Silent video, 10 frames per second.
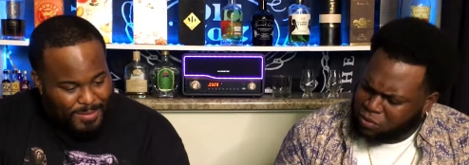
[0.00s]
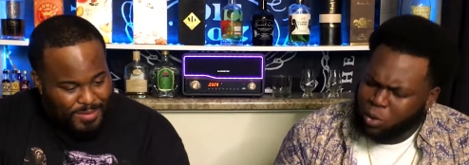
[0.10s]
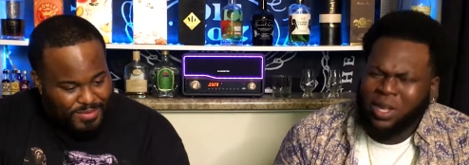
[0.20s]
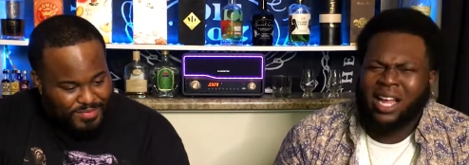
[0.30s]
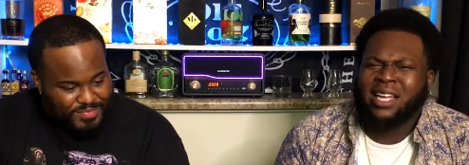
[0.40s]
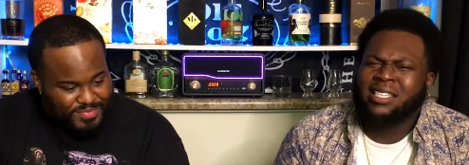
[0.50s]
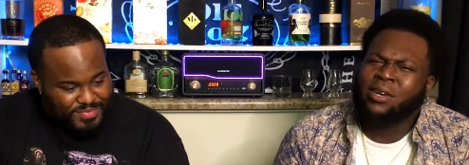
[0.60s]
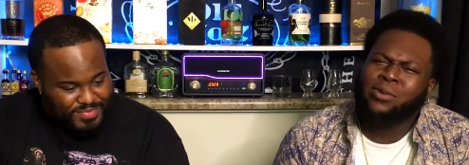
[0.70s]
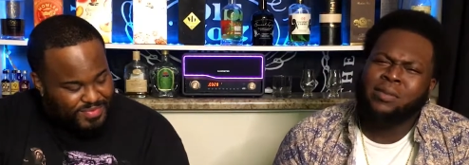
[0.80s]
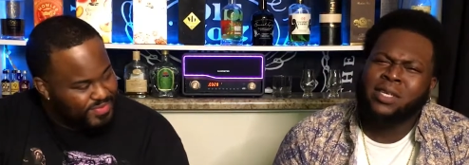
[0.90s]
Speaker 1: Well, I guess
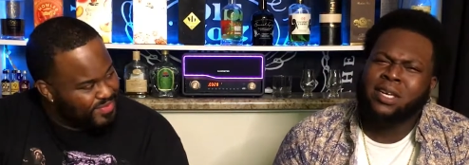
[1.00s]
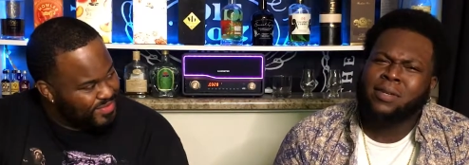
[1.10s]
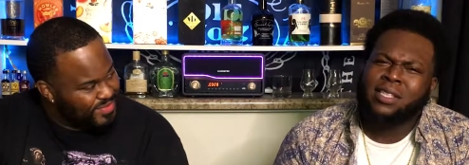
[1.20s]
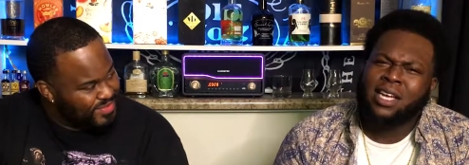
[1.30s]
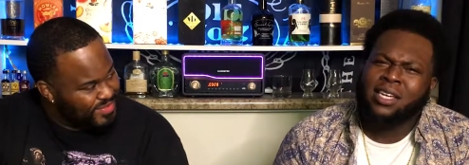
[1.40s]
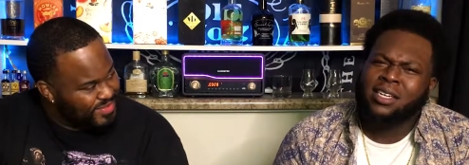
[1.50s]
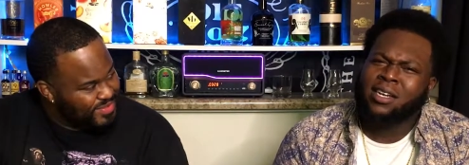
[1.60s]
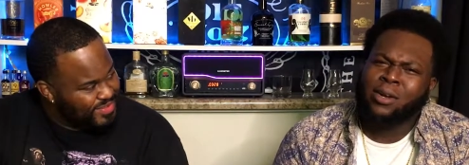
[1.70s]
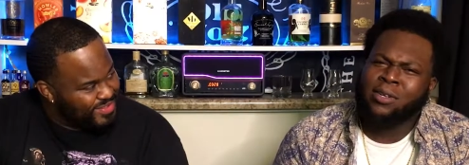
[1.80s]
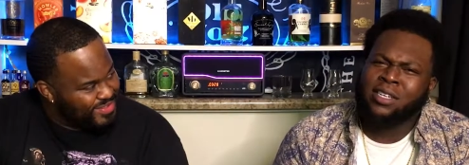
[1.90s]
I wouldn't be able to think of the
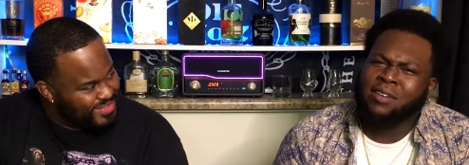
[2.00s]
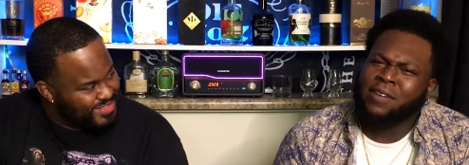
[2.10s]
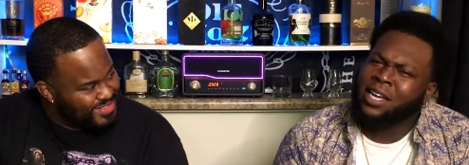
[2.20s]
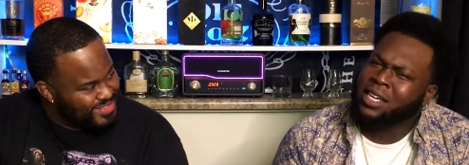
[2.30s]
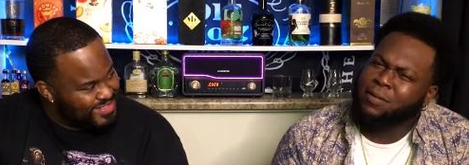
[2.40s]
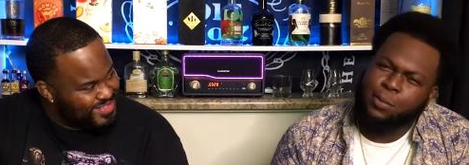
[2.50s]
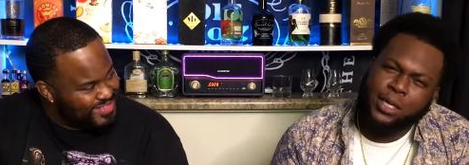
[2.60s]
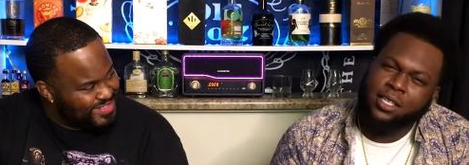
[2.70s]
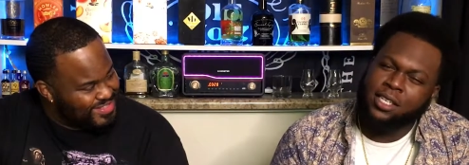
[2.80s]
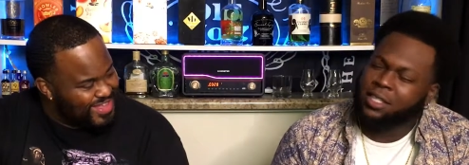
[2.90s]
coconut if I ain't never
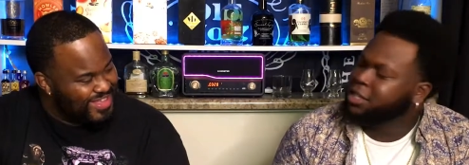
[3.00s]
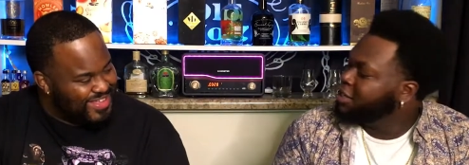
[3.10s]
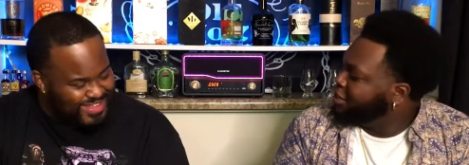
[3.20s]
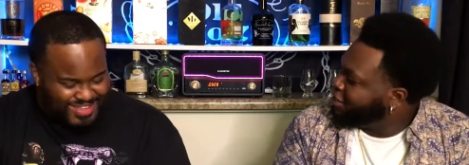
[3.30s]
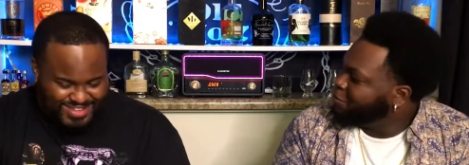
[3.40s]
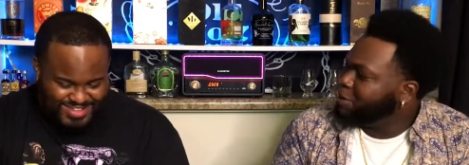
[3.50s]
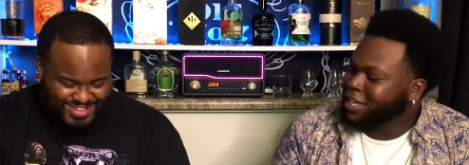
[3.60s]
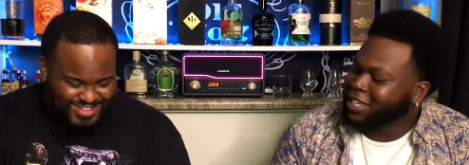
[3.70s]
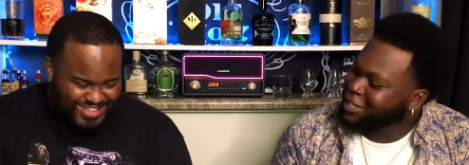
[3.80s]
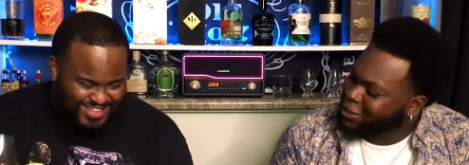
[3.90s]
smelled that.
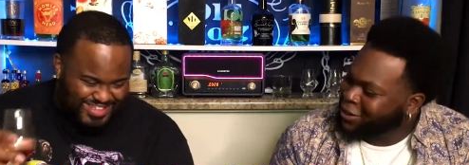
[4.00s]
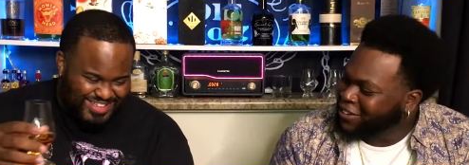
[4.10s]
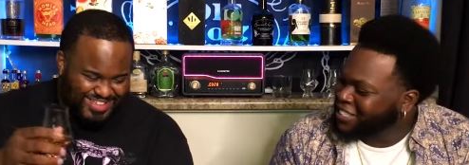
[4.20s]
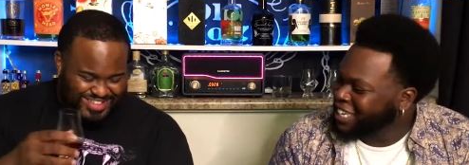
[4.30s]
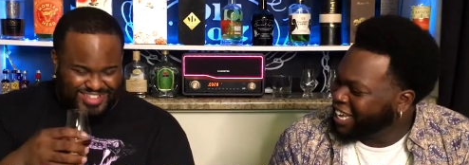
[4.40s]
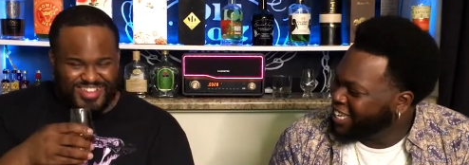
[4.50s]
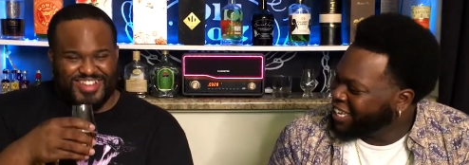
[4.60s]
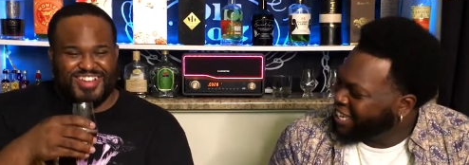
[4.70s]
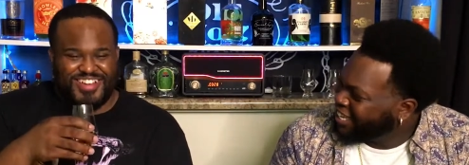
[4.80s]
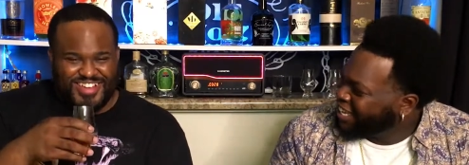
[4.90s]
Speaker 2: You know what I'm
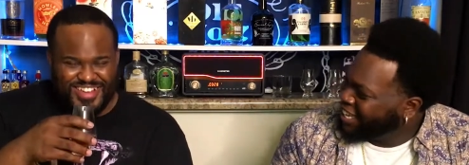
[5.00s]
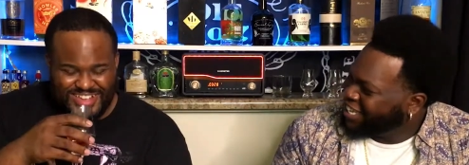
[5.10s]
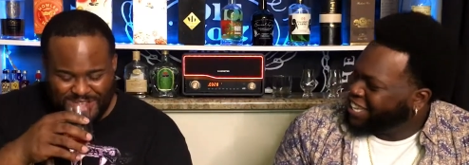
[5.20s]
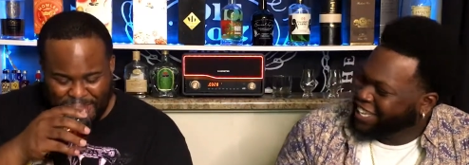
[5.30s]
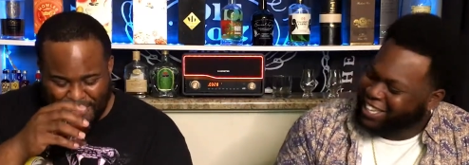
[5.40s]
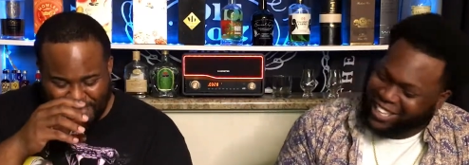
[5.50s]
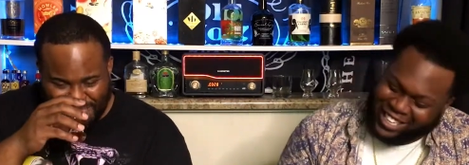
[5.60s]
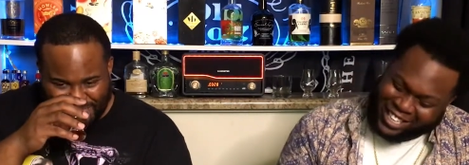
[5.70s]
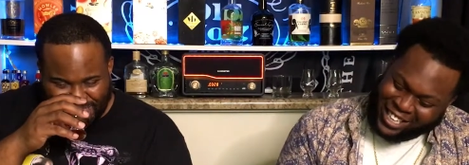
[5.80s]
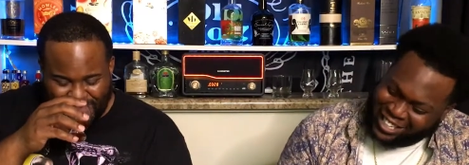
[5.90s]

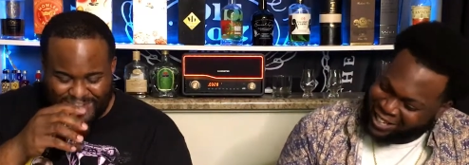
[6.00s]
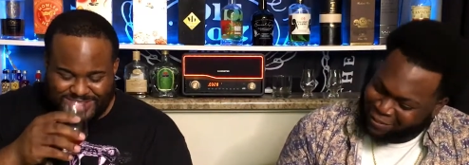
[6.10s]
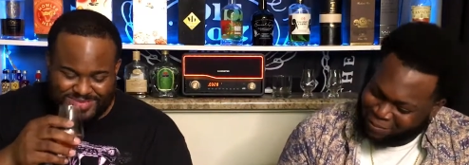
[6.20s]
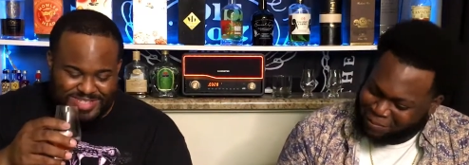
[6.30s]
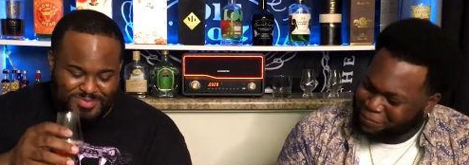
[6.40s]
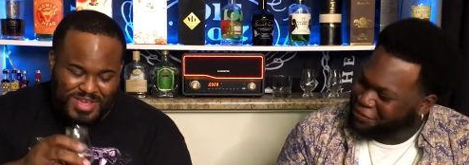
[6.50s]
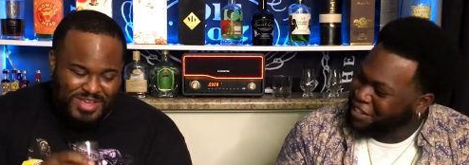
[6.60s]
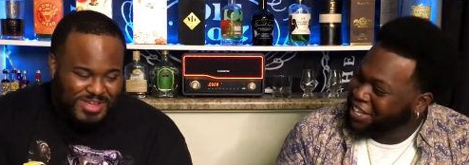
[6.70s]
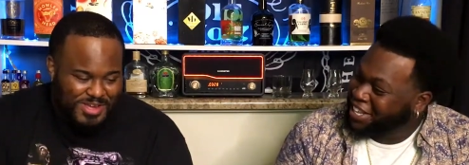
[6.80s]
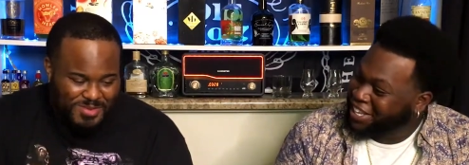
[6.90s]
saying? But it's it
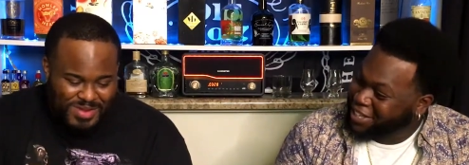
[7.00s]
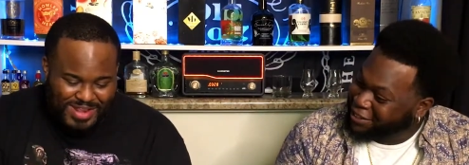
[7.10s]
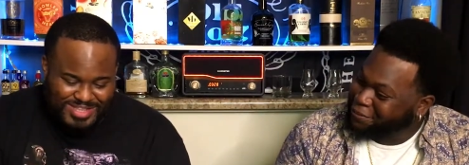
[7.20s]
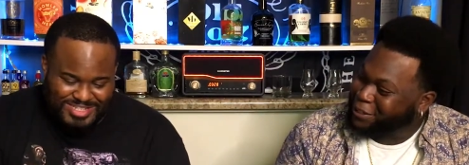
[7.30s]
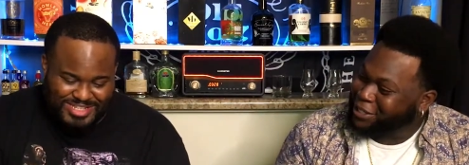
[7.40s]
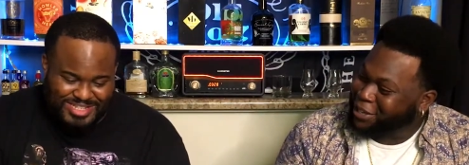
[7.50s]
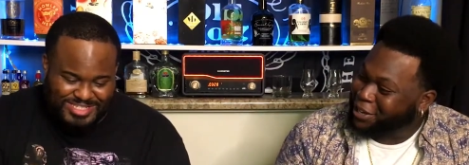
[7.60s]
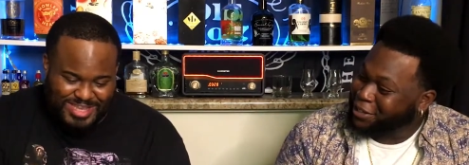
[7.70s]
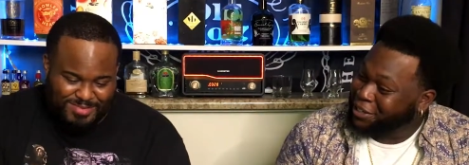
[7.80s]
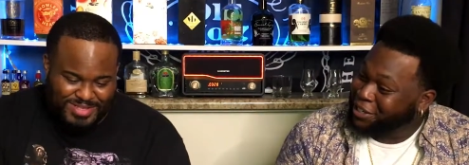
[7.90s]
smell good, man. Let's uh,
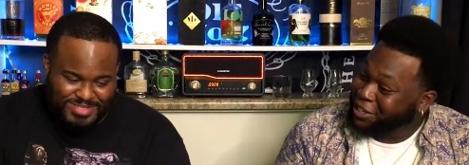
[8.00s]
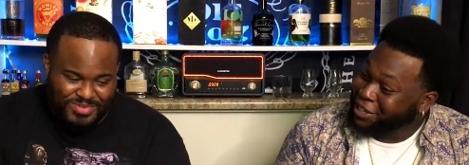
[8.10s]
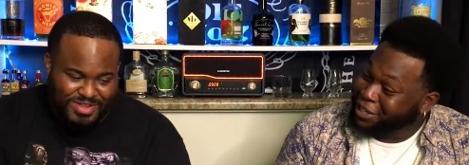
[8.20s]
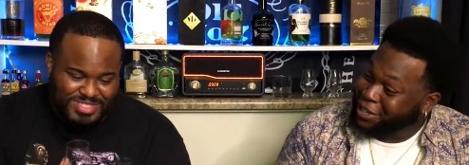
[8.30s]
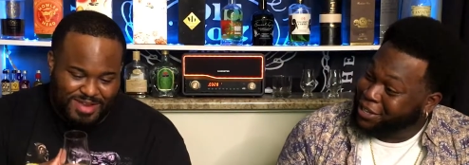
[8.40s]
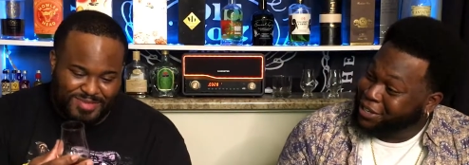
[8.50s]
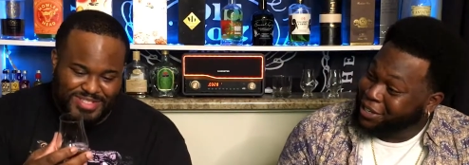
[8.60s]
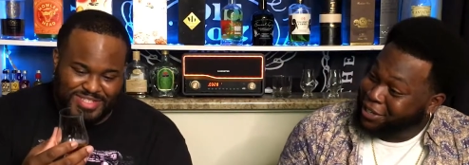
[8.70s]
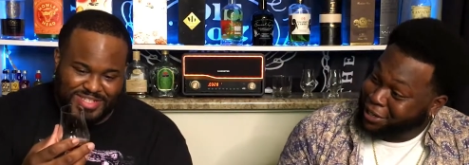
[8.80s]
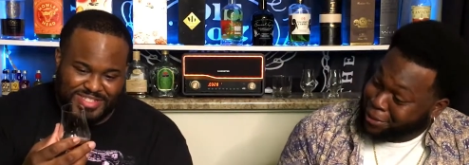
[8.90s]
let's tap this in. We're gonna tap
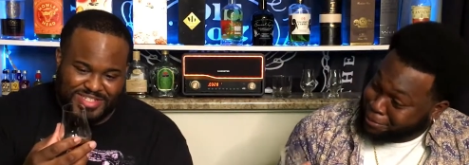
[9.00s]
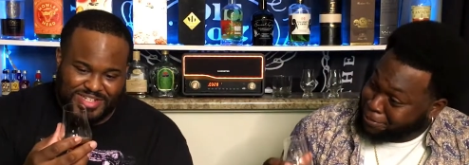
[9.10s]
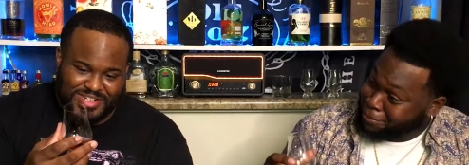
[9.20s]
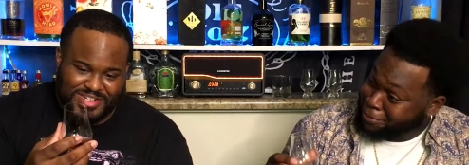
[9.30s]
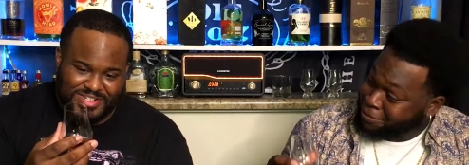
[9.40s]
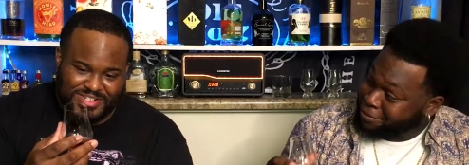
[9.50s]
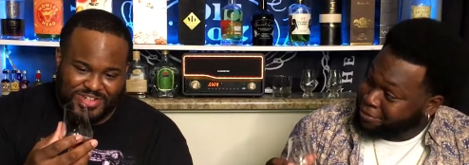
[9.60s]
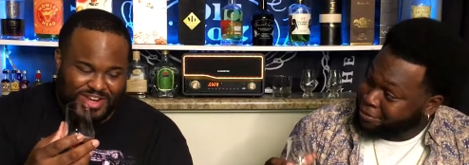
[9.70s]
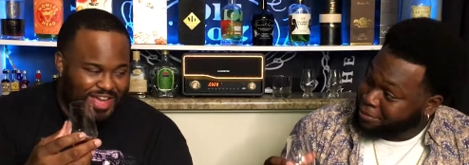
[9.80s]
this in to uh Dré